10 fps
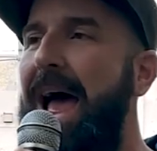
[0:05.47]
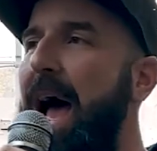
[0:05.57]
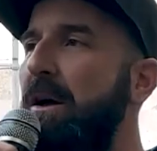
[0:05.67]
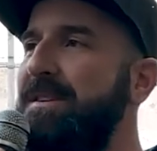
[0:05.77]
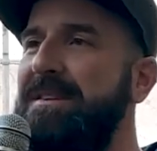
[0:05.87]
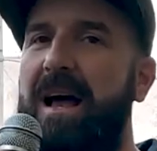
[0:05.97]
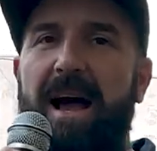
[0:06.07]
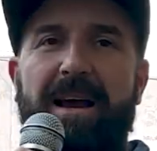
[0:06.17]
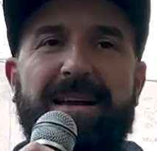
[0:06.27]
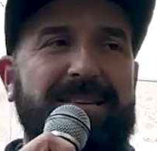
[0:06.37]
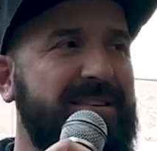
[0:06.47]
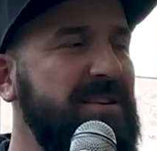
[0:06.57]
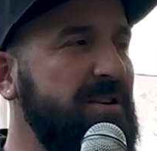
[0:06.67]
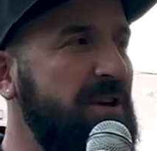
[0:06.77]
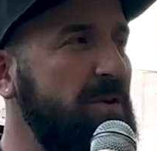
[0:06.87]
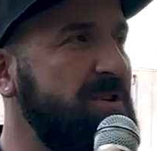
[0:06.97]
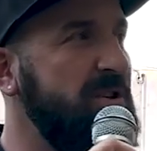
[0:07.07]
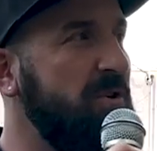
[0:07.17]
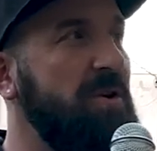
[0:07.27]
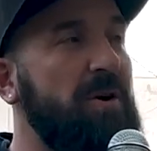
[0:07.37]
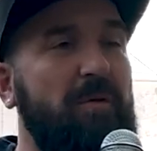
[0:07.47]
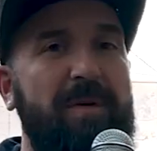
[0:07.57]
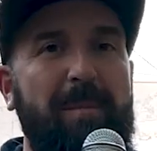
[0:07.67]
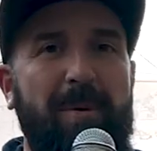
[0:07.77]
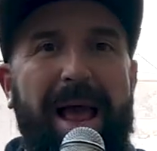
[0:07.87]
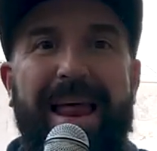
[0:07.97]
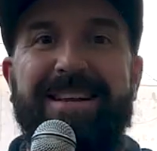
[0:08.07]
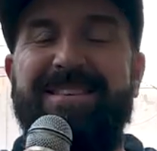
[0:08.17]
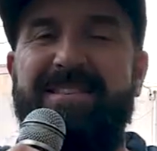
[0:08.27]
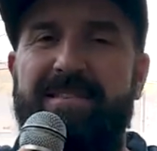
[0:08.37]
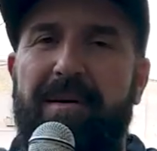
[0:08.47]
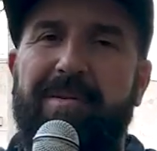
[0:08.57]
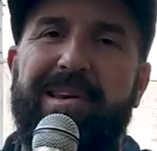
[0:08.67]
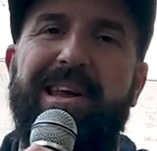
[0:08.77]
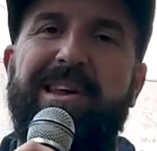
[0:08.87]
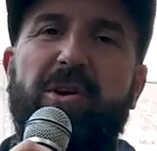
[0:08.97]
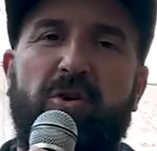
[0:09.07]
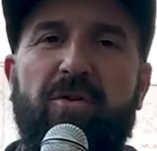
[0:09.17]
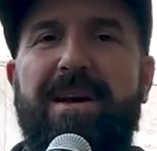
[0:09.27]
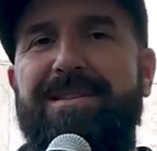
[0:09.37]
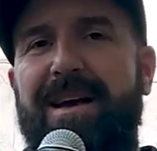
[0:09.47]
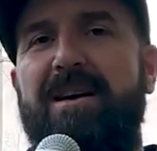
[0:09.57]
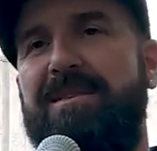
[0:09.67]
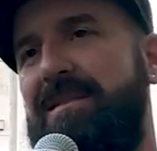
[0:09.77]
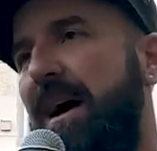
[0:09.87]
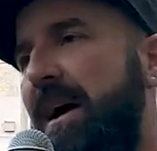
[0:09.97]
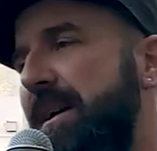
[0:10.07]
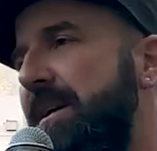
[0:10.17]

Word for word: outside in Syracuse in early November, and it's seventy degrees outside,